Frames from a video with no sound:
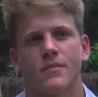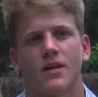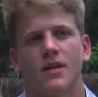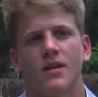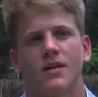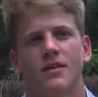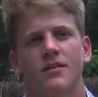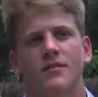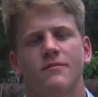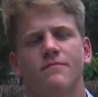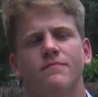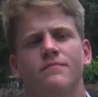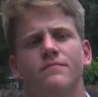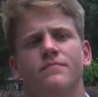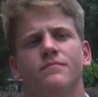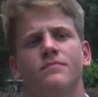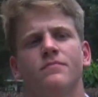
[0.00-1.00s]

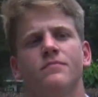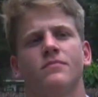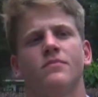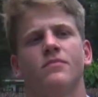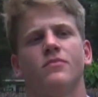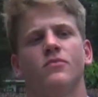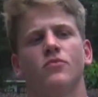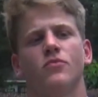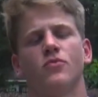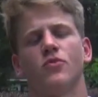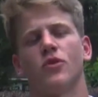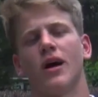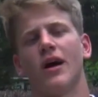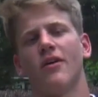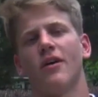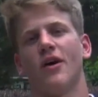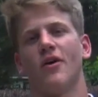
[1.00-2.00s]
Well,
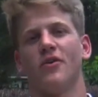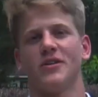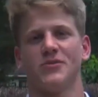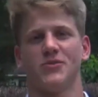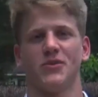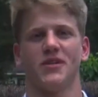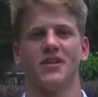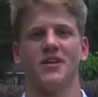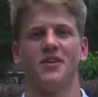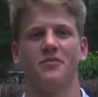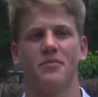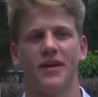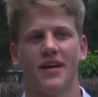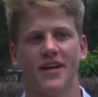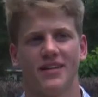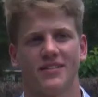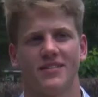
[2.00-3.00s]
I always want to come
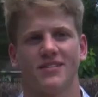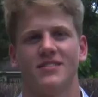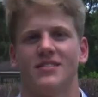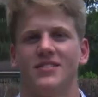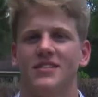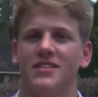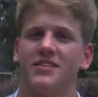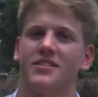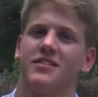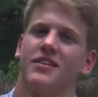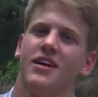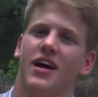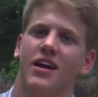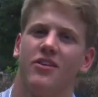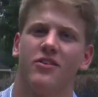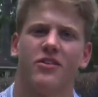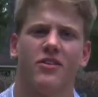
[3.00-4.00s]
back to Center.
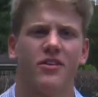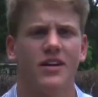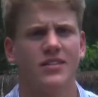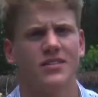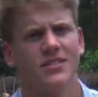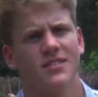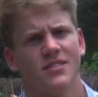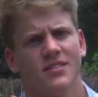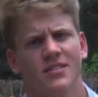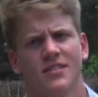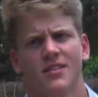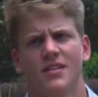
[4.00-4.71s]
I don't know. I just